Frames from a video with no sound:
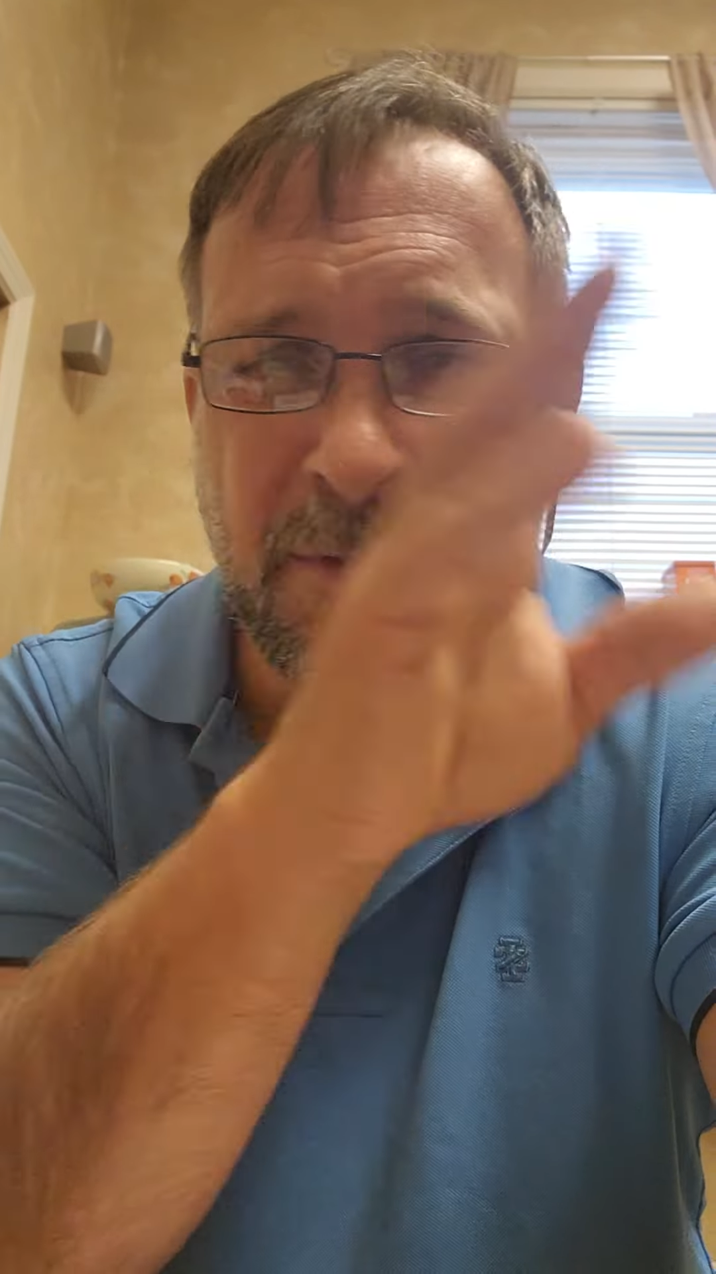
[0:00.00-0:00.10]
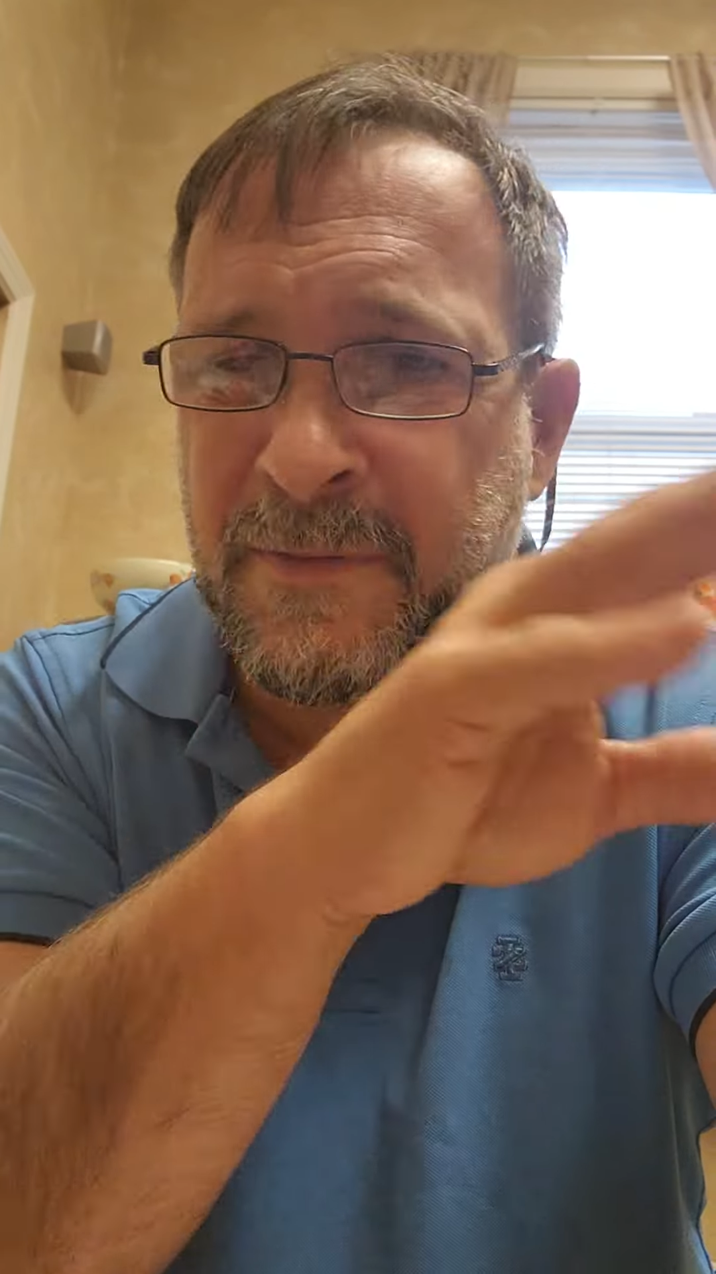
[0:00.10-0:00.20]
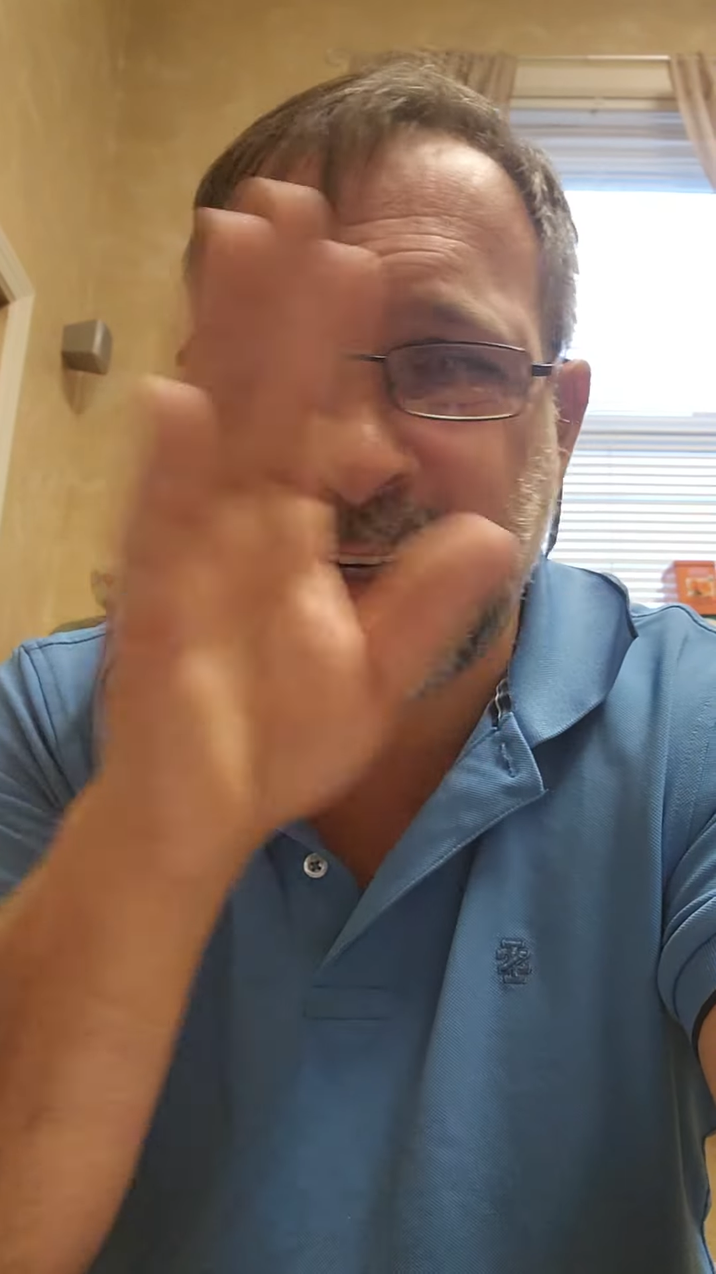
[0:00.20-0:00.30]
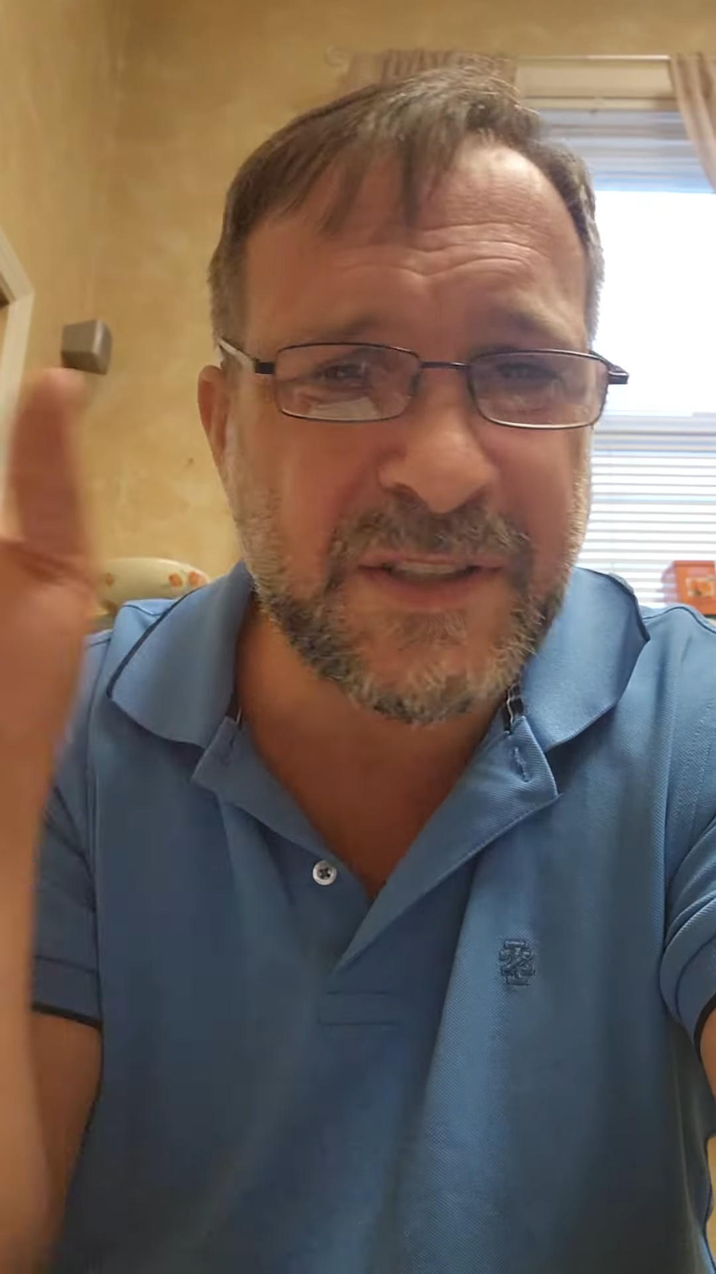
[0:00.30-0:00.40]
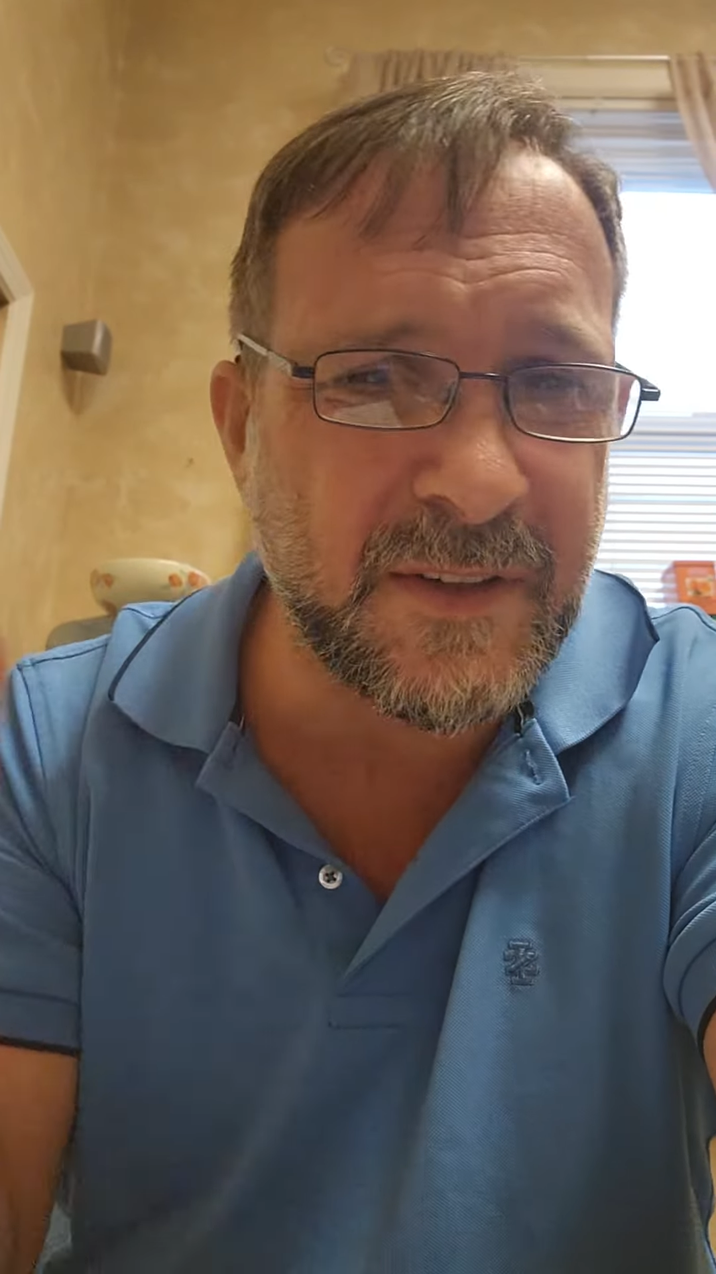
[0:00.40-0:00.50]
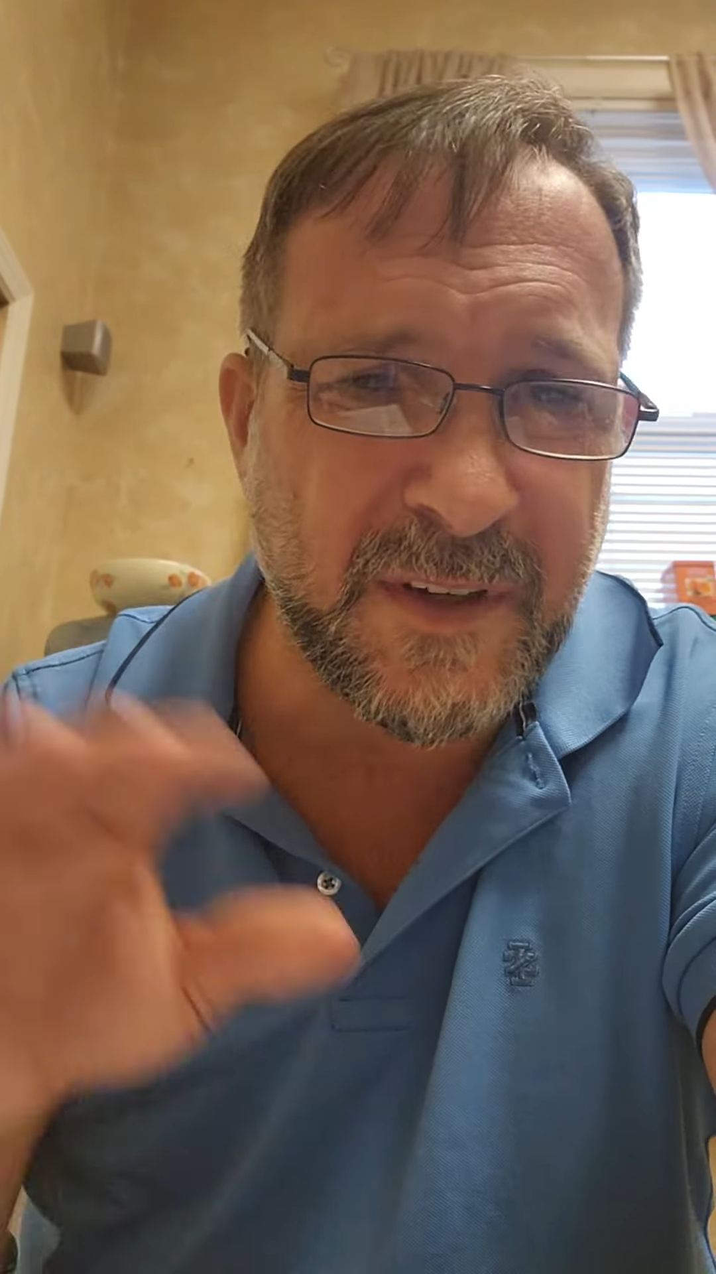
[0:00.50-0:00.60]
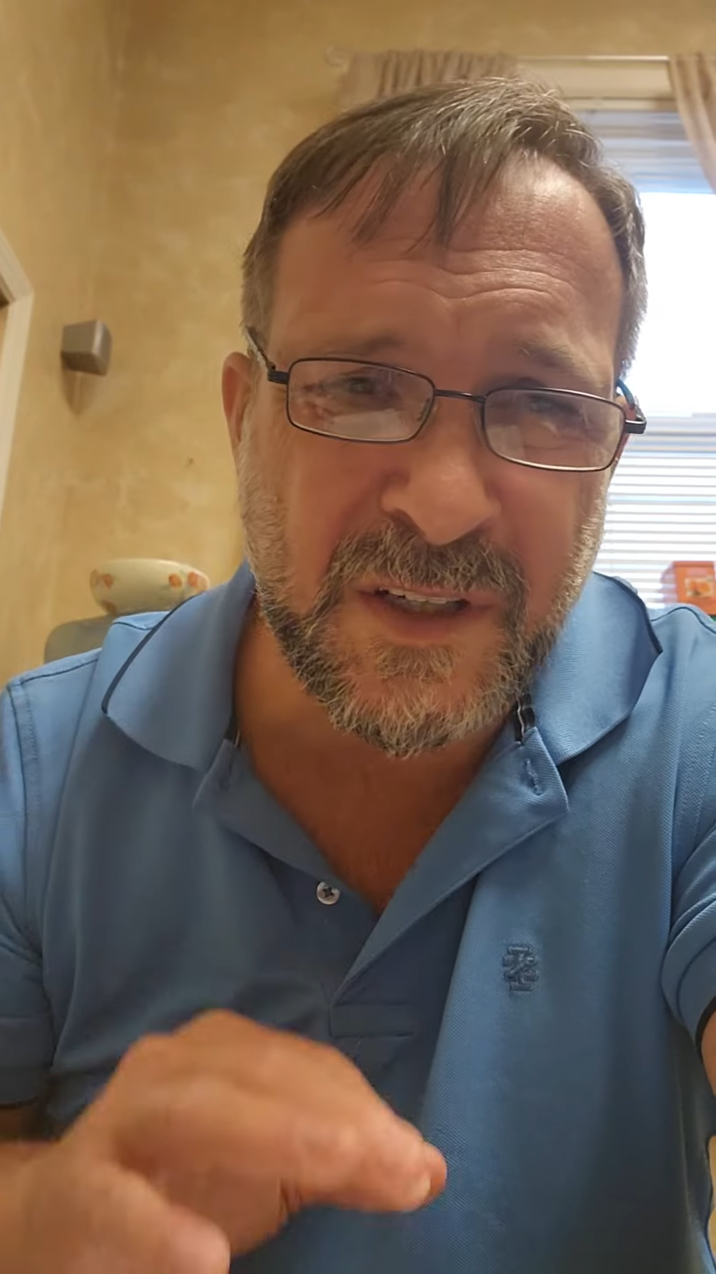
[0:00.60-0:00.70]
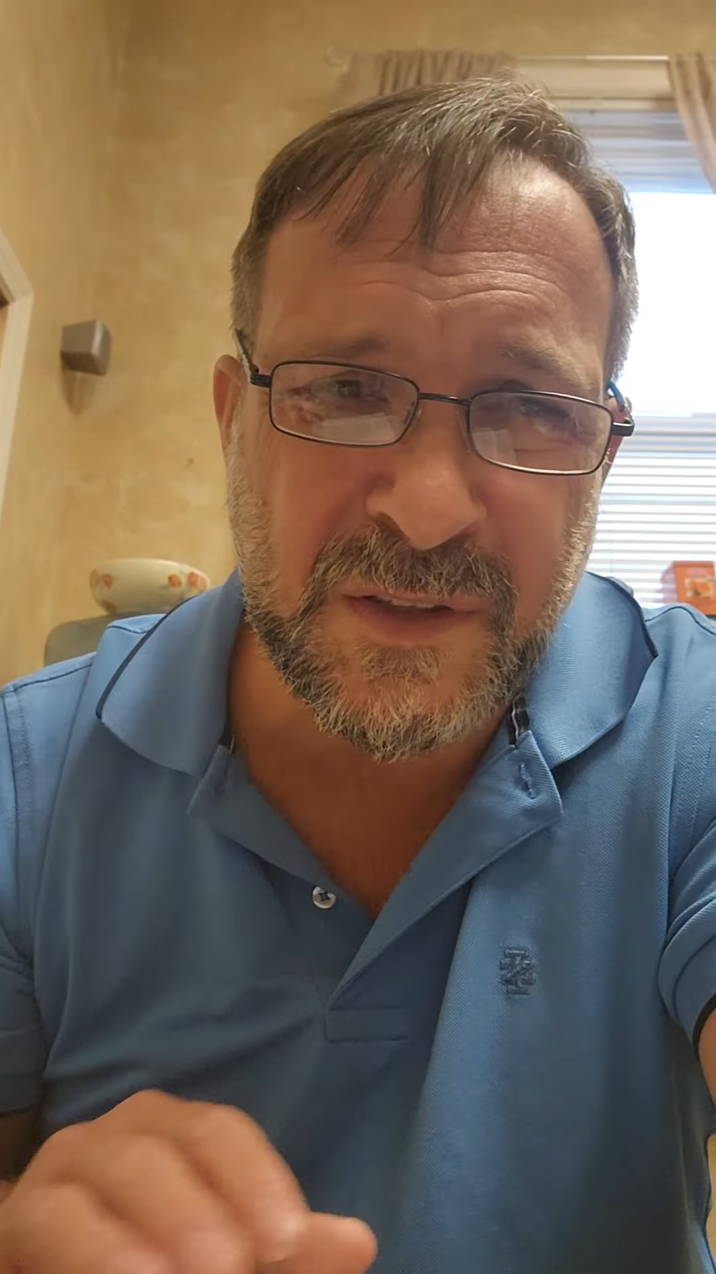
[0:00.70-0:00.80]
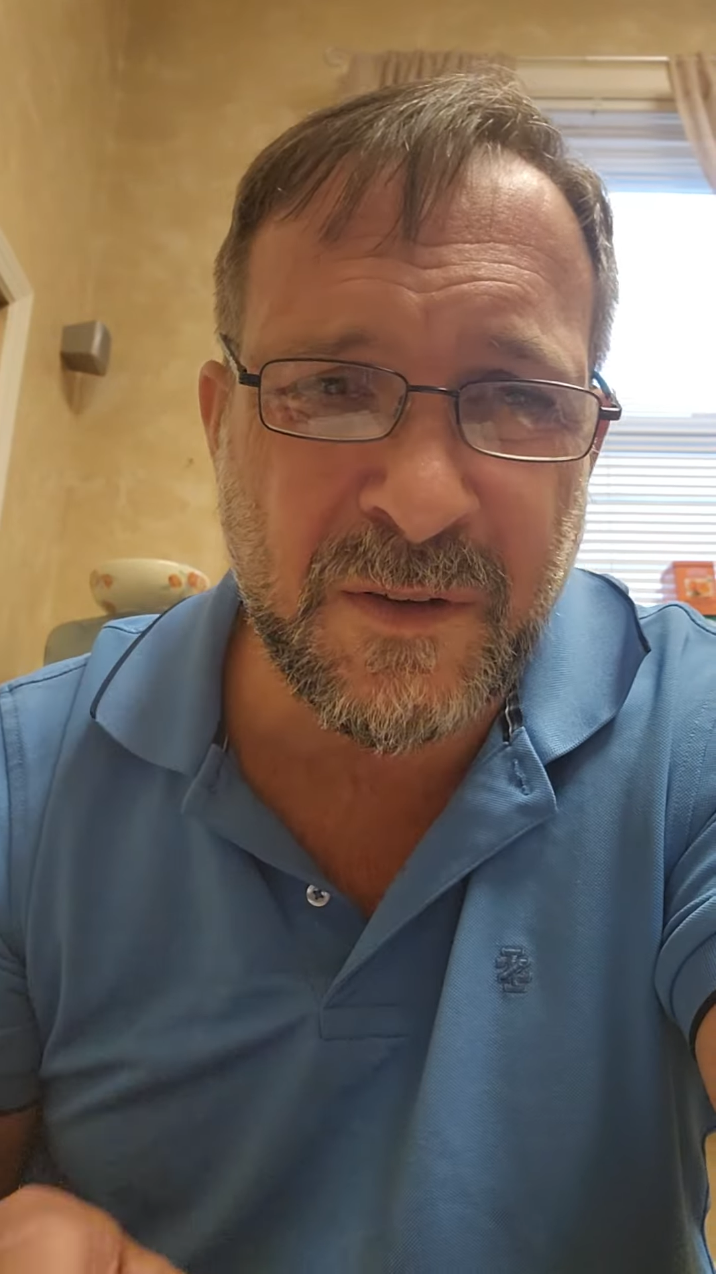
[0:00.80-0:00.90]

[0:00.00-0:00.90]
from verse to verse